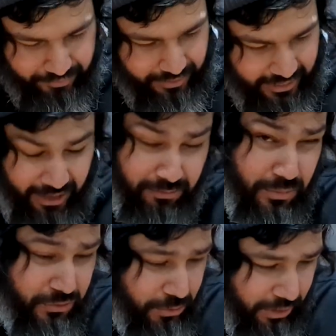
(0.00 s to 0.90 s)
Yeah, I've
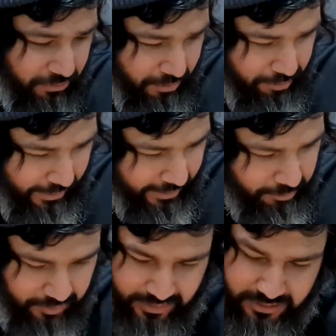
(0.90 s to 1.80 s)
moved away from playing
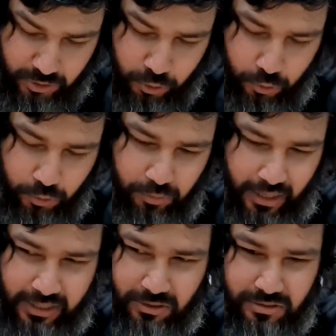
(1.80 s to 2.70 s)
with these at all.
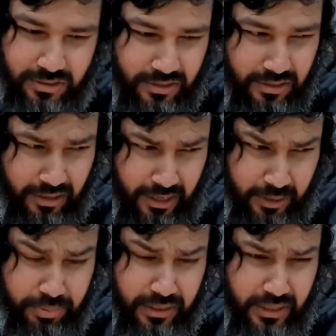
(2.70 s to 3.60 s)
I used the
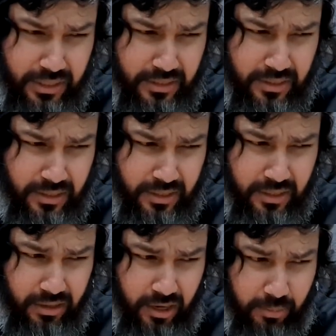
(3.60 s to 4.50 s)
Hyperkin,
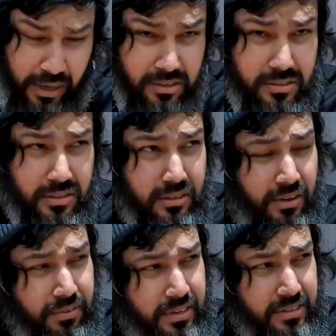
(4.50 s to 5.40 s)
I
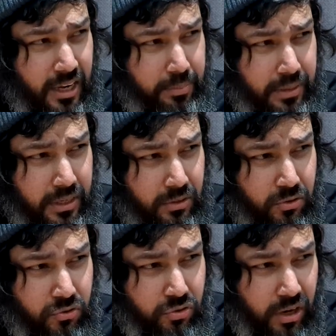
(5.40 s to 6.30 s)
think it's Hyperkin, or
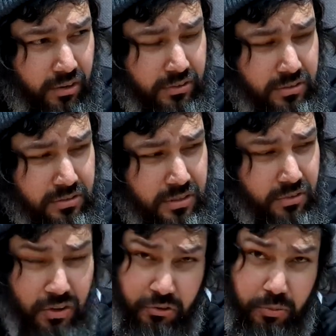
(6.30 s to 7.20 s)
I used the
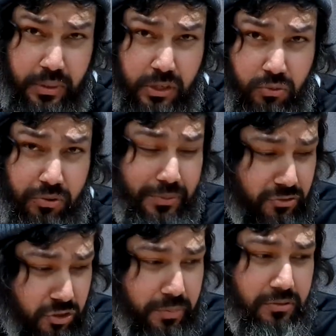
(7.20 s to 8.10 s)
Retrobit
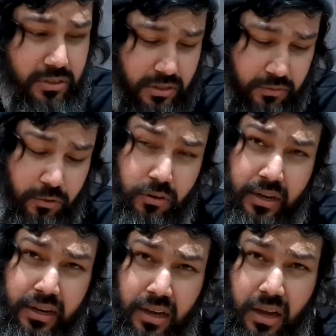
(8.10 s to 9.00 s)
Tribute 64
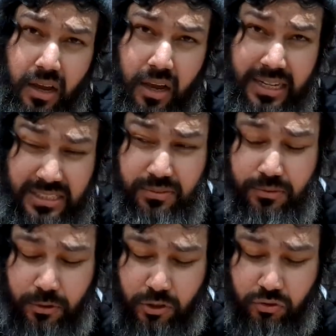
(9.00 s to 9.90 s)

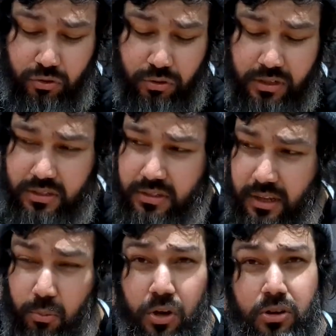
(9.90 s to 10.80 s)
N64 controllers.
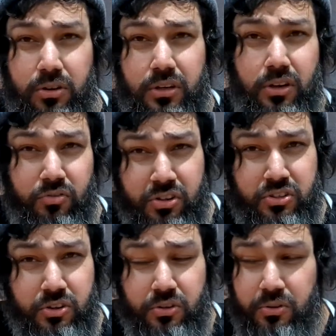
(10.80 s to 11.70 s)
They work on the
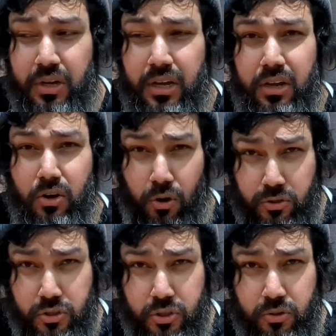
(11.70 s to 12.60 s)
original
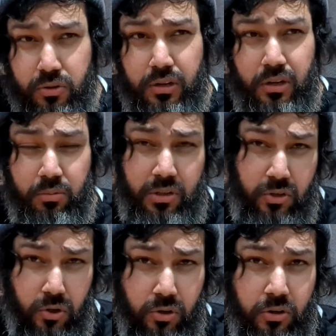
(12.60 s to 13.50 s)
console with a
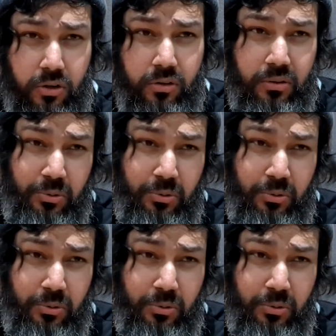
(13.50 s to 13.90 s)
dongle.